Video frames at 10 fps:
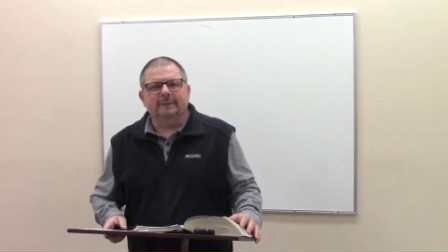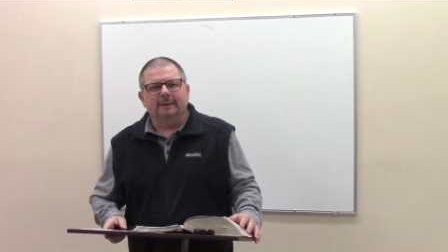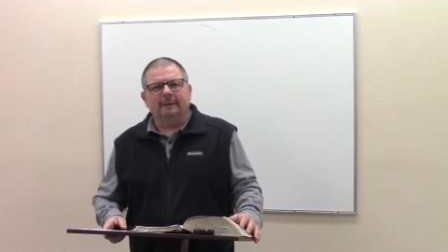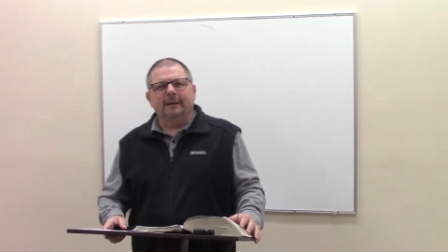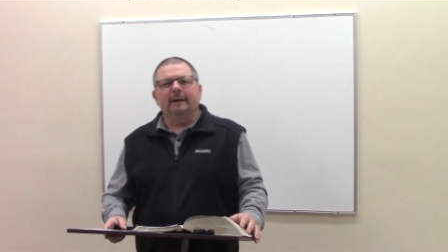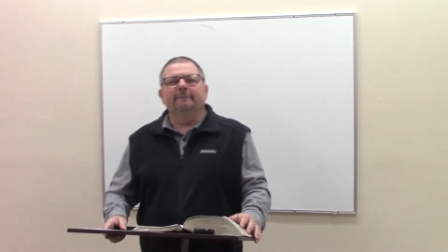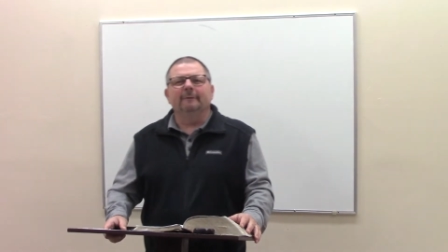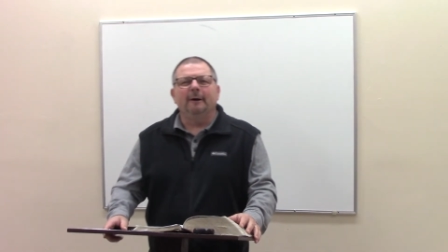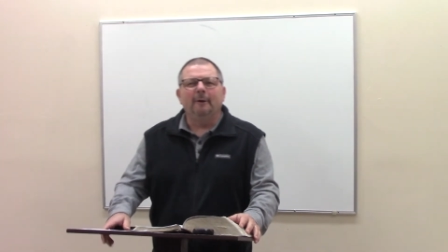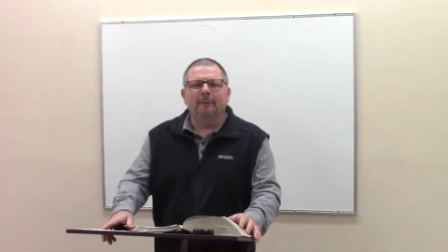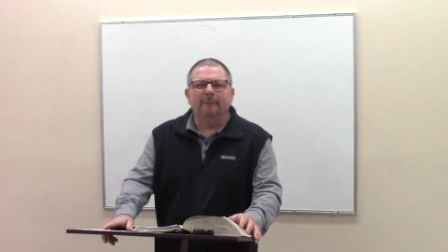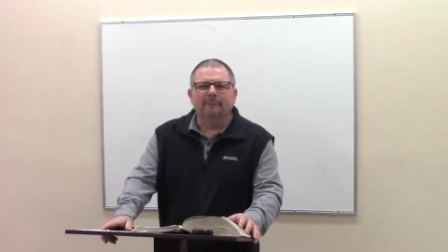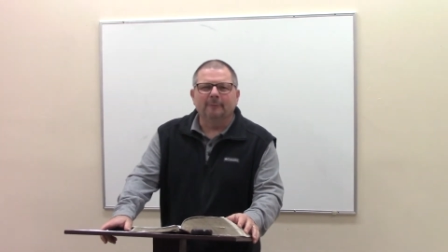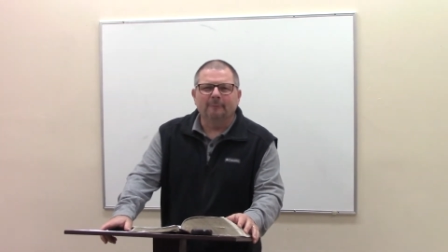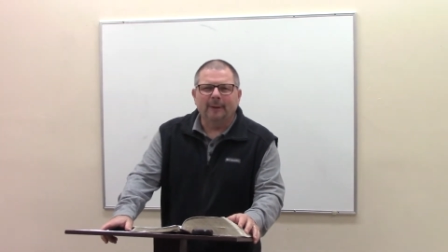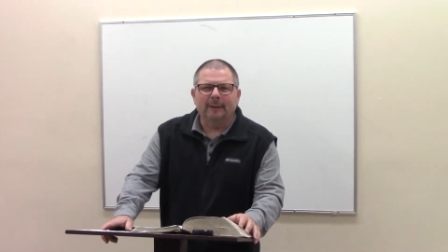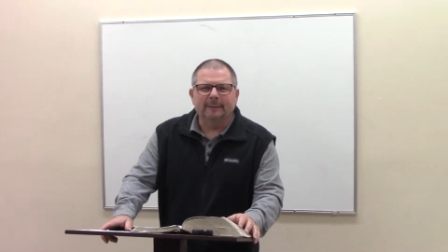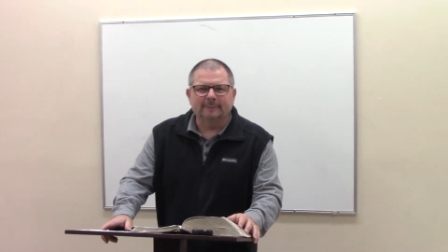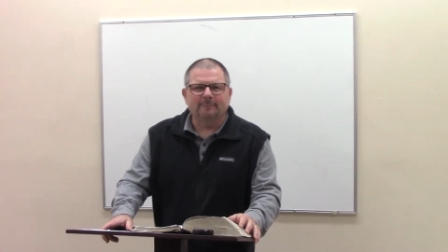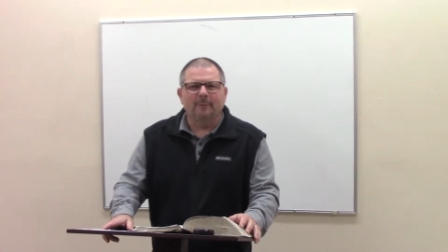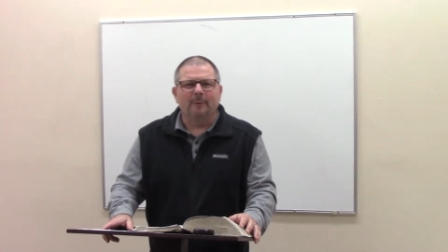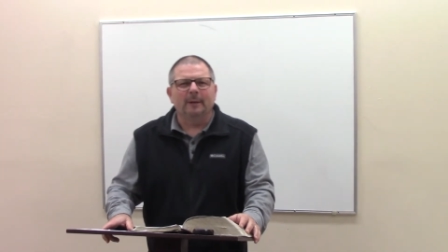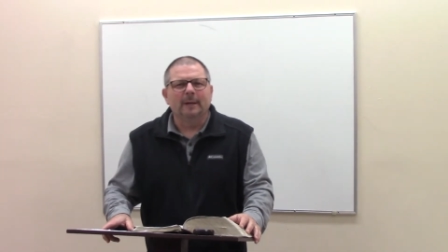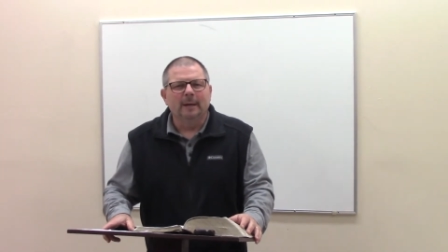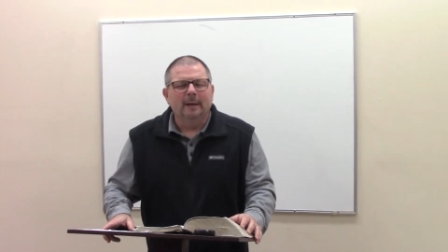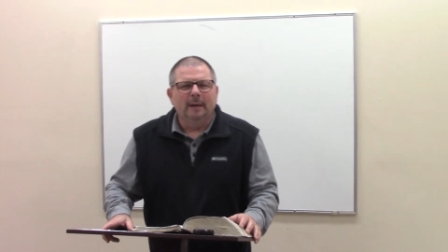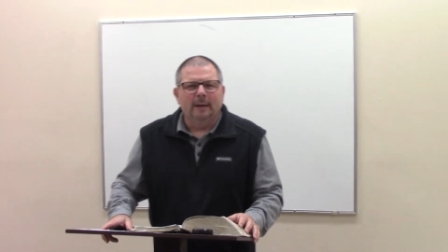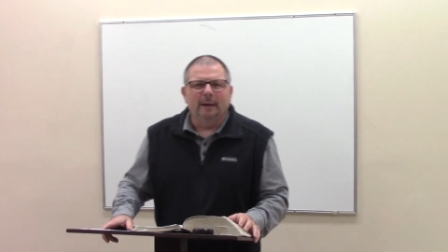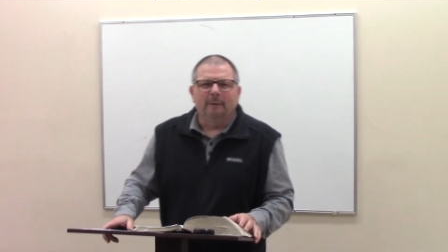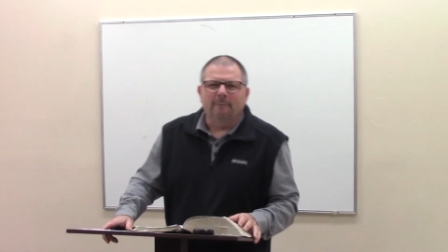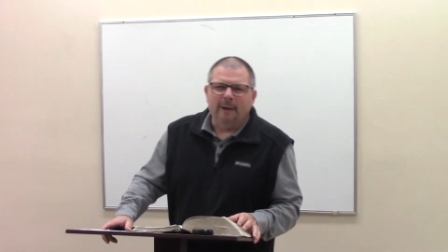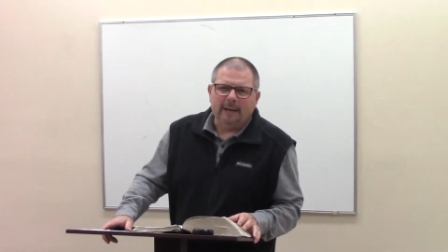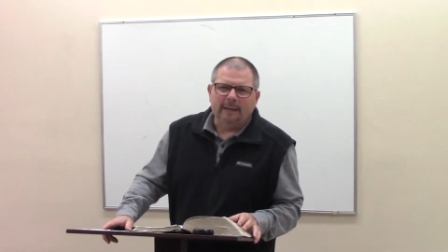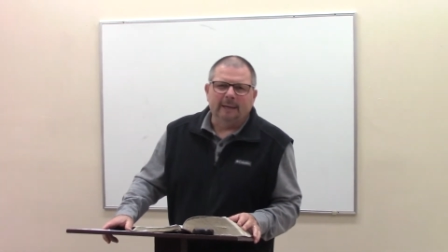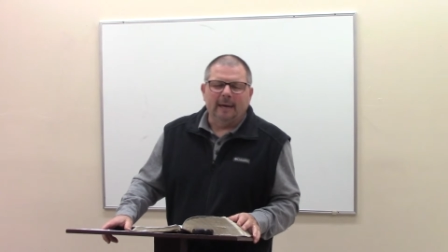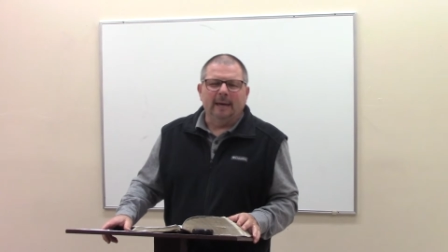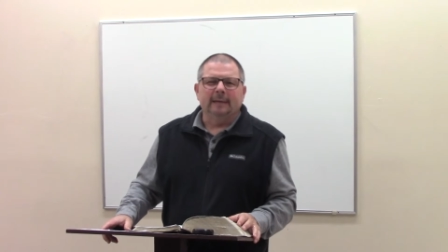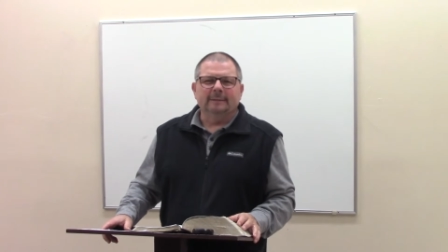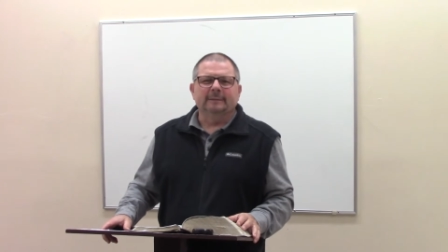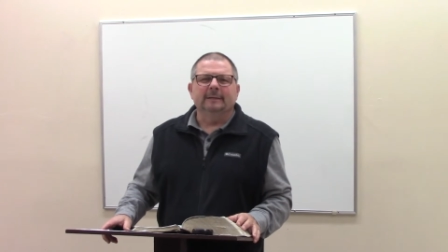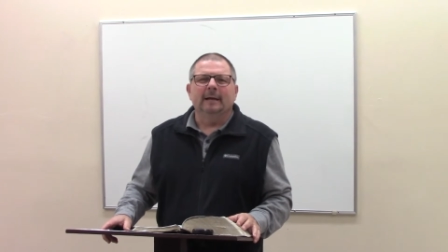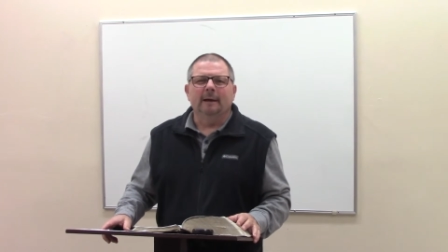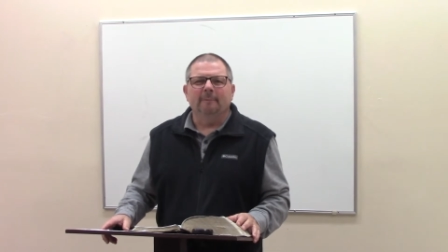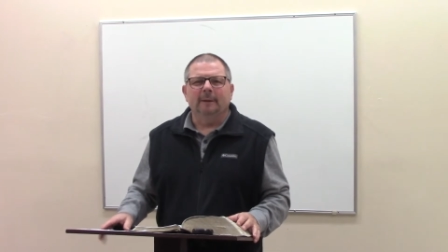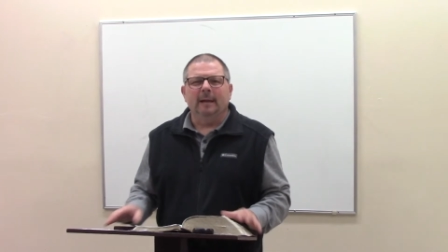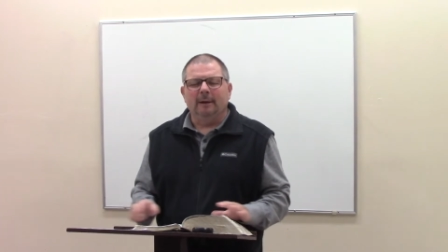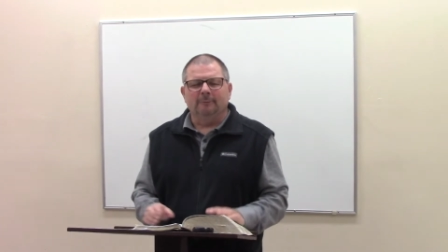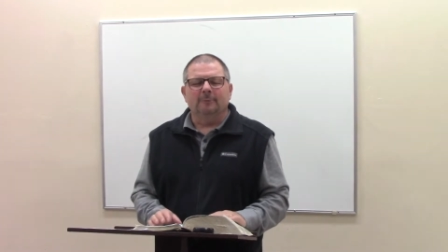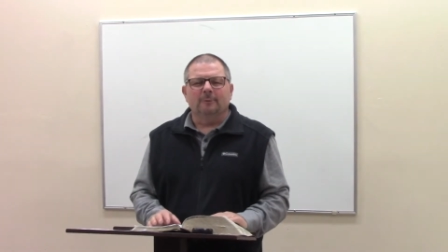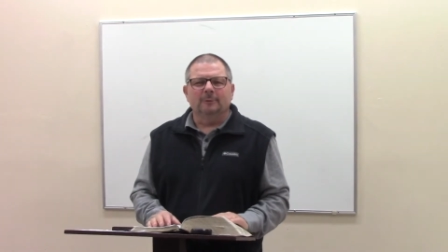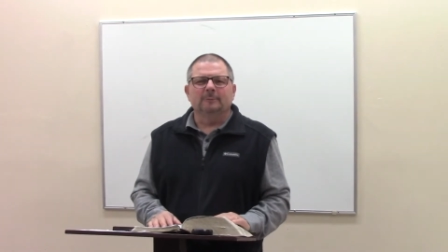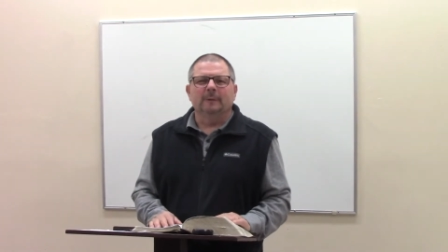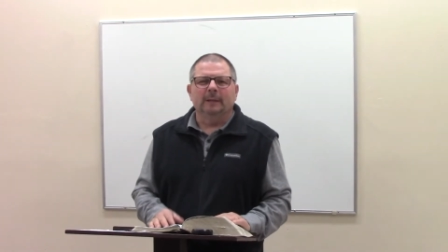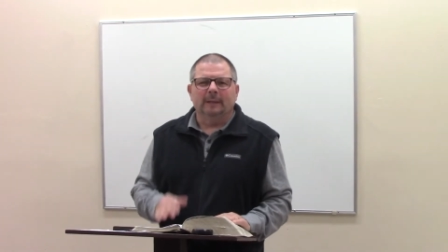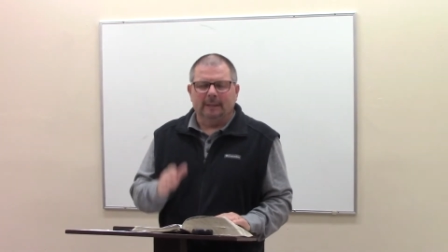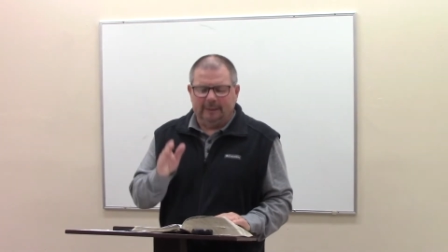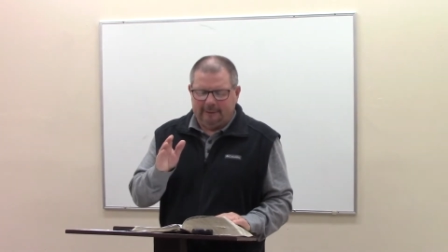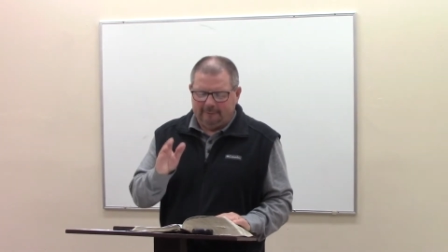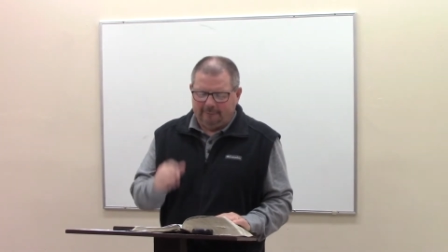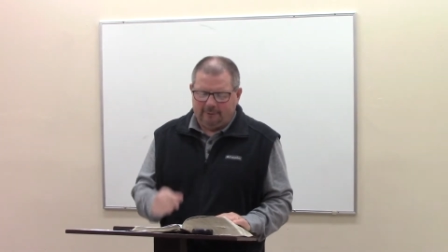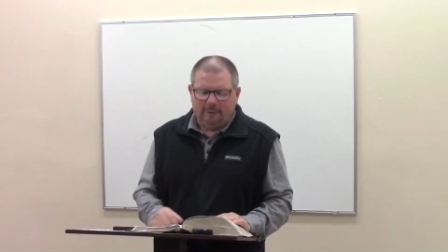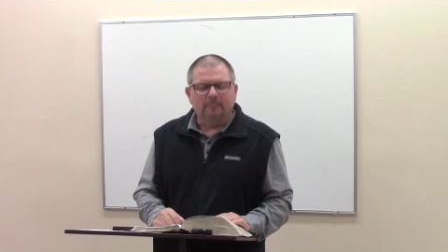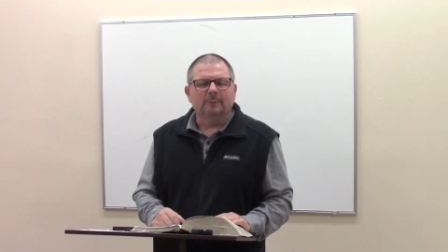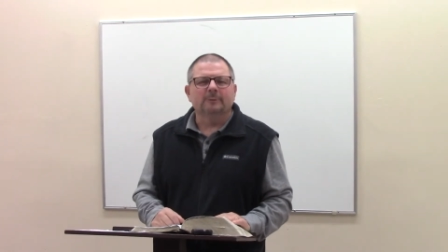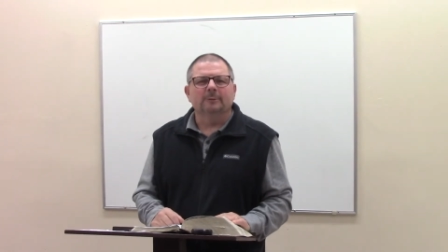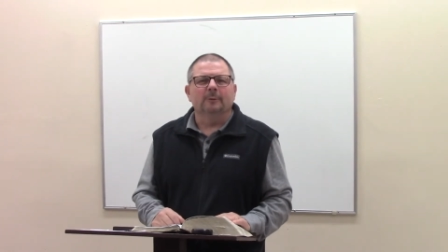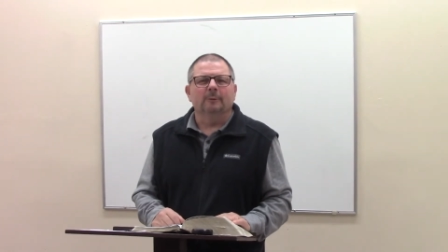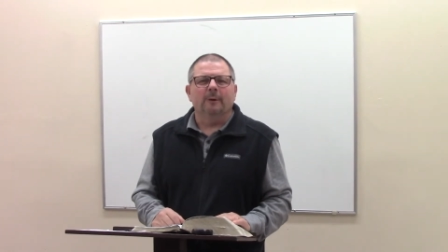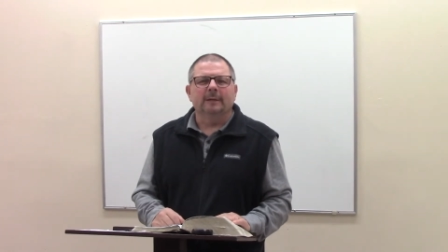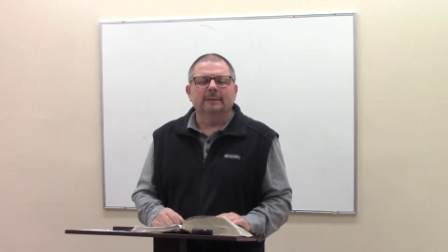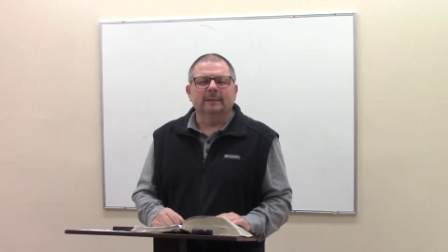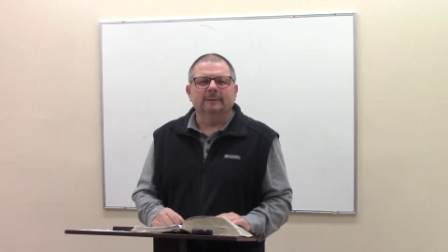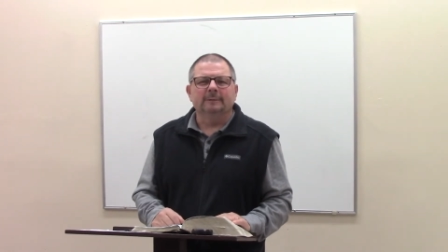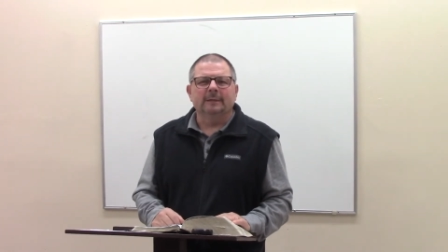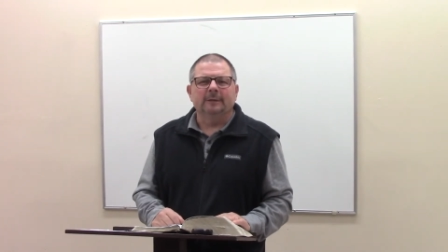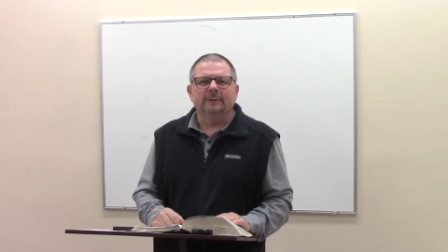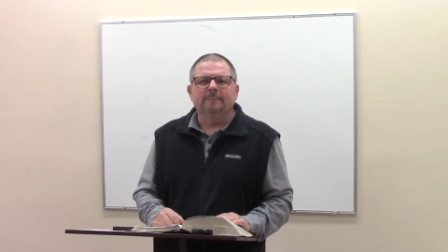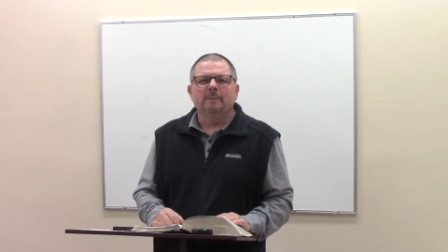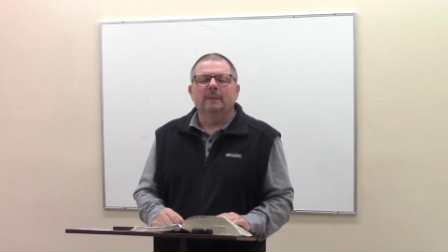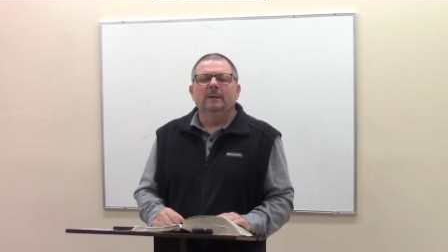I think I, all of you by this point uh, recognize that I'm an outdoorsman and I love uh, pursuing whitetail deer.